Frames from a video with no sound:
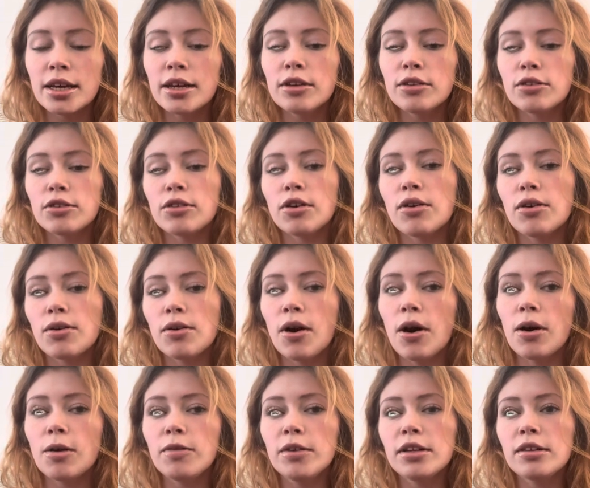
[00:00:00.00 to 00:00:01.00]
So
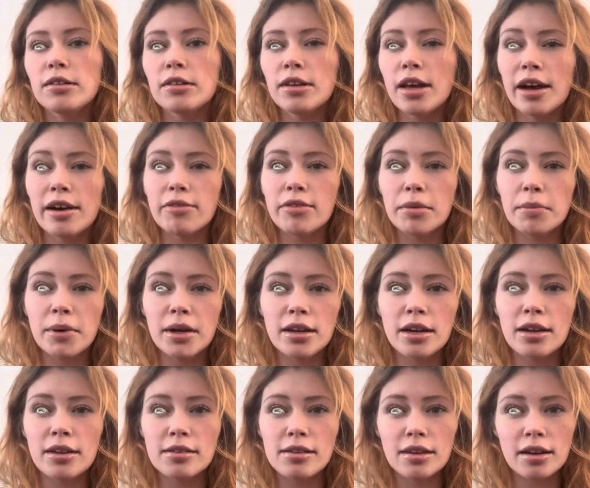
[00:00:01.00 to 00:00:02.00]
obviously
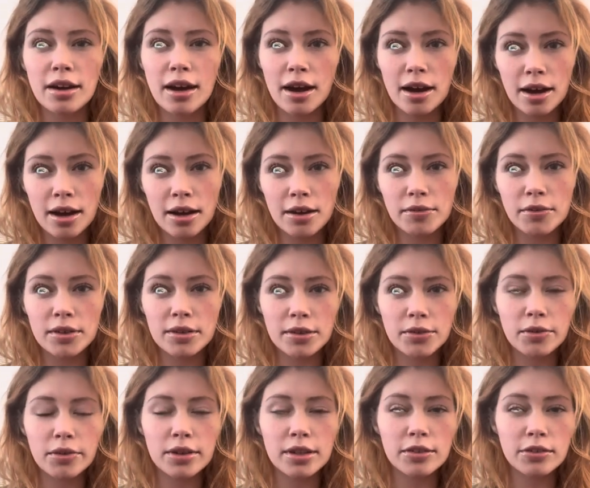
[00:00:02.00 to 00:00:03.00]
everybody's gonna have a
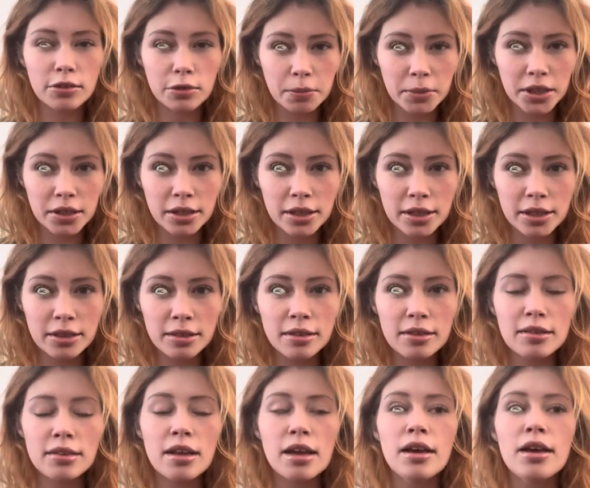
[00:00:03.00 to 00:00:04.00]
different
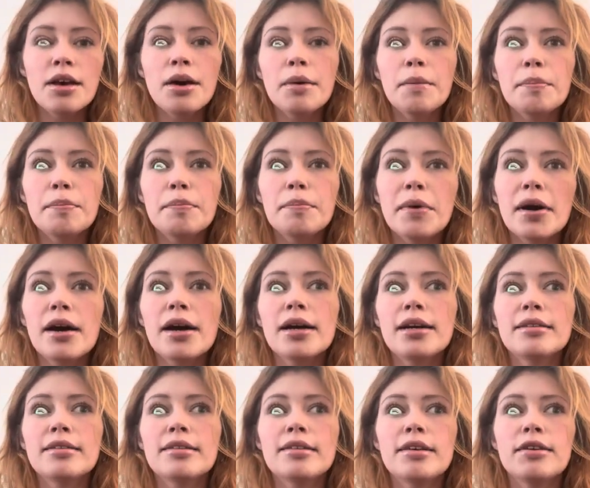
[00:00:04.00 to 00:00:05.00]
experience,
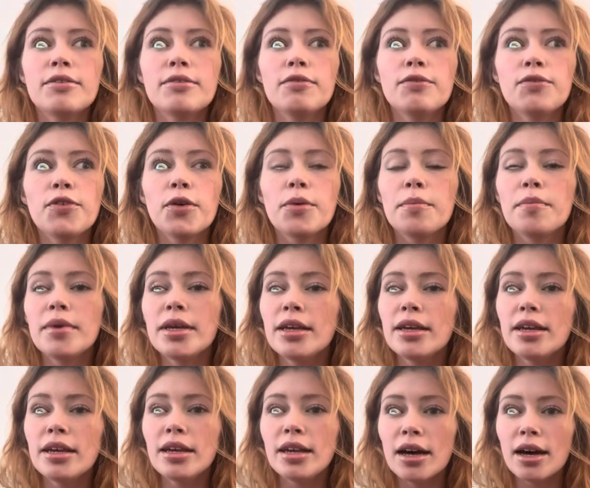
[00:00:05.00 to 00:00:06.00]
but for
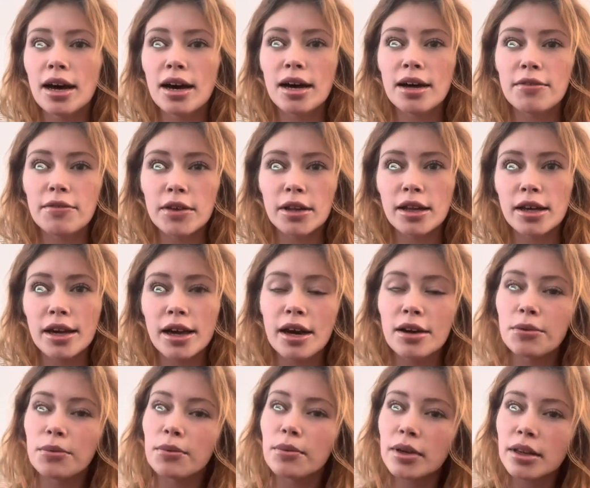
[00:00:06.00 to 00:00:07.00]
me, I feel like I had a
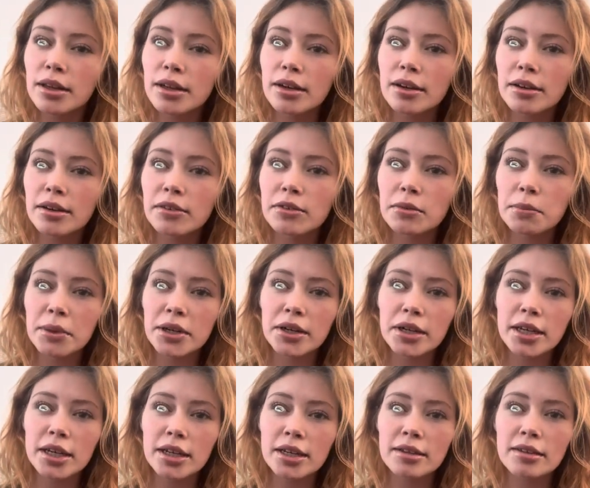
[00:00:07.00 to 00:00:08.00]
really good
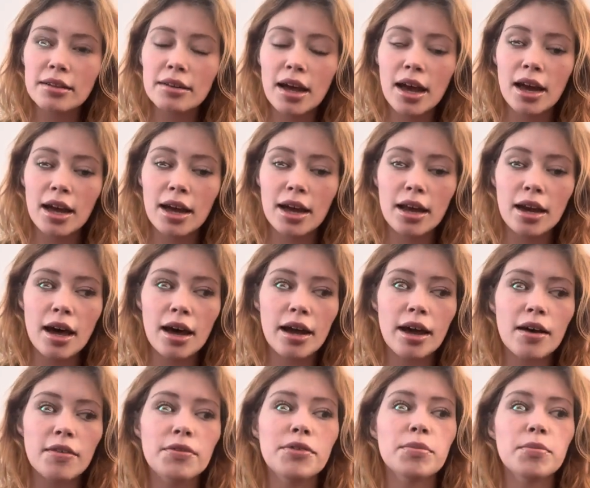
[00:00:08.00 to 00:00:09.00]
experience and I
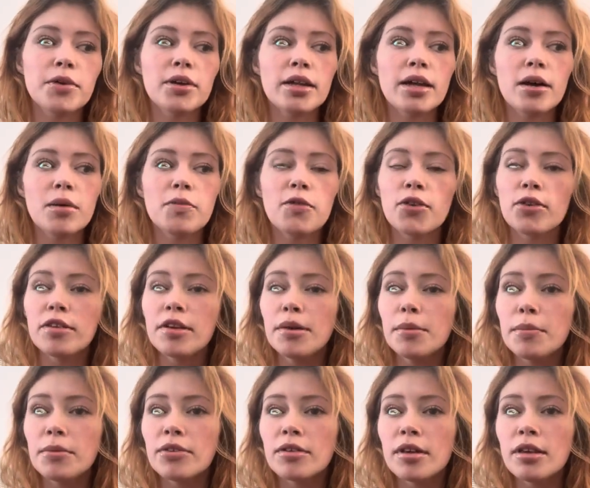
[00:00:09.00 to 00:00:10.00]
have some really helpful
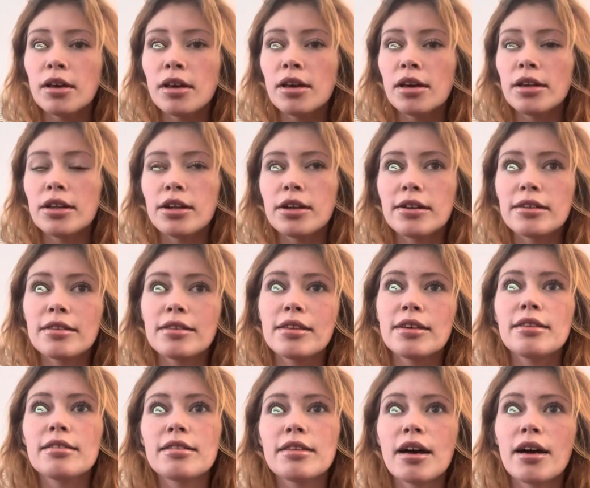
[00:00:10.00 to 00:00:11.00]
tips, just
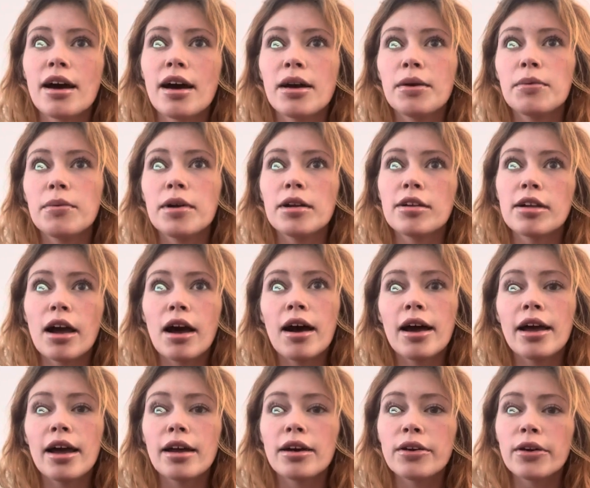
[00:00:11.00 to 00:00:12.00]
things that I wish I
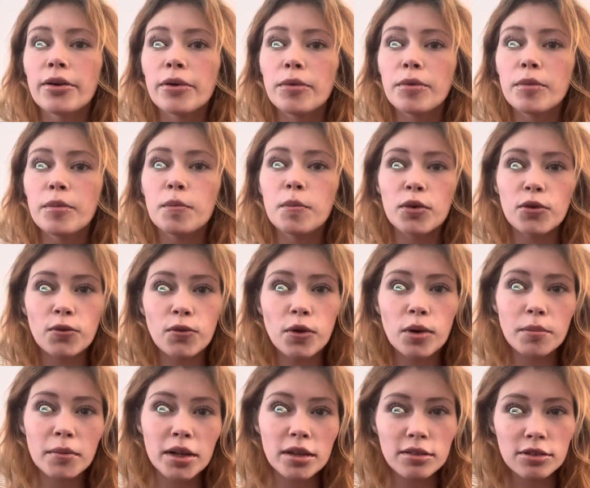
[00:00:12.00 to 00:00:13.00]
had known before
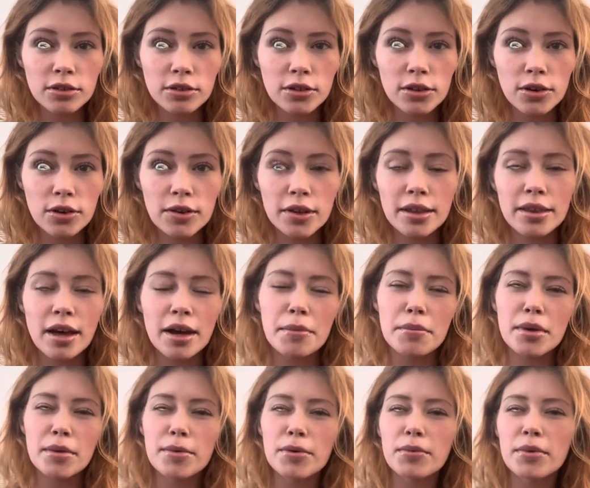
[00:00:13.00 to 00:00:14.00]
my surgery that
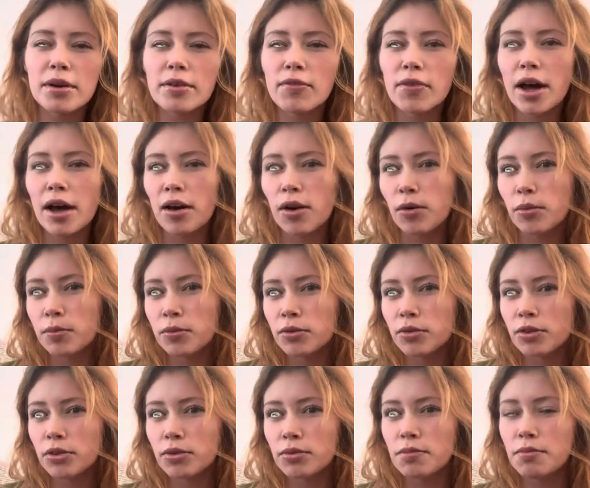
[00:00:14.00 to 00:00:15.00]
maybe would have
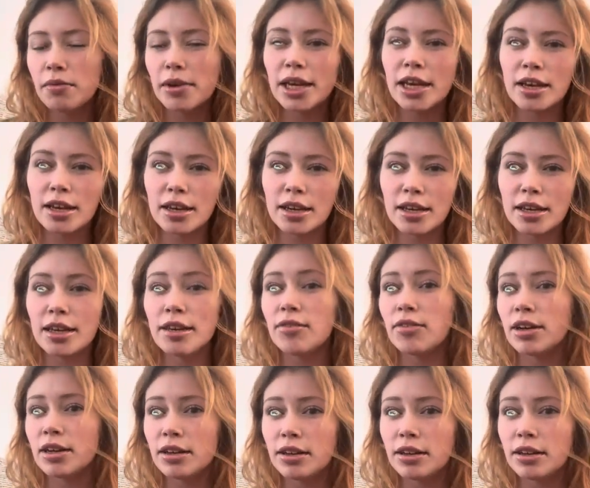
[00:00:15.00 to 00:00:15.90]
helped make it even